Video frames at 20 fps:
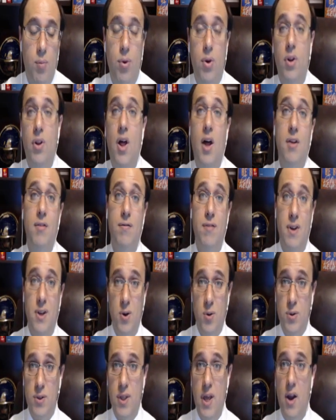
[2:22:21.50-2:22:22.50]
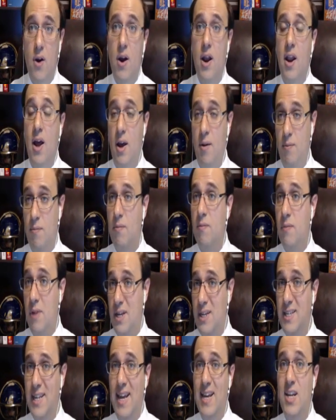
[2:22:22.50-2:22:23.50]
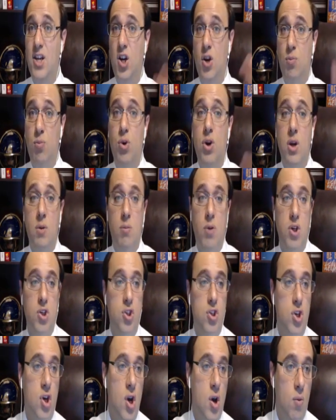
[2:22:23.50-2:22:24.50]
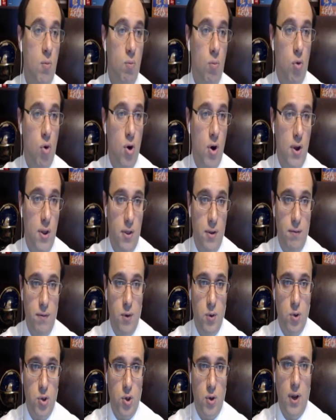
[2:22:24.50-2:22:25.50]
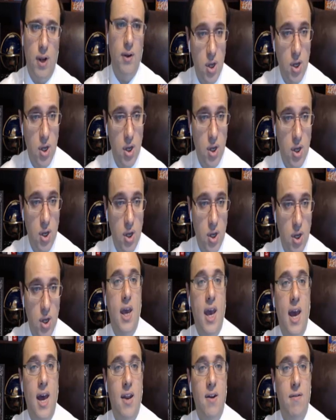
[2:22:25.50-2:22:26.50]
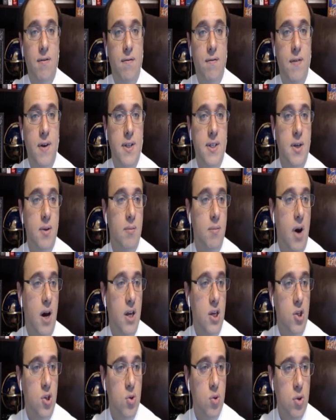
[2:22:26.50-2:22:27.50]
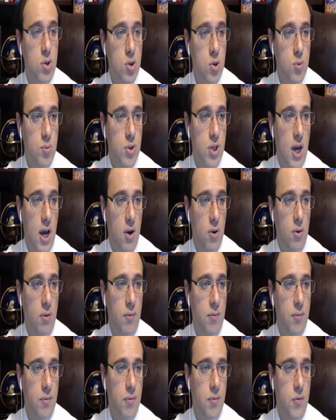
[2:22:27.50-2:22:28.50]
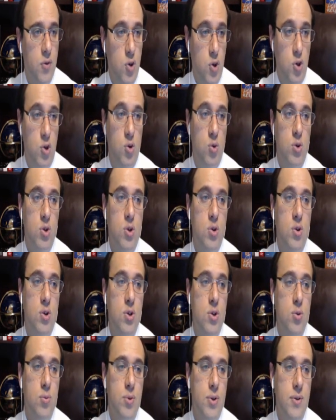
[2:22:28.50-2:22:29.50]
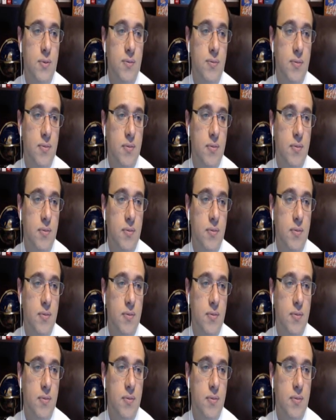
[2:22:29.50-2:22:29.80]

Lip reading: put a lot of videos there, and I'm intending on putting much more in the future. You can visit my YouTube channel. Do you use YouTube?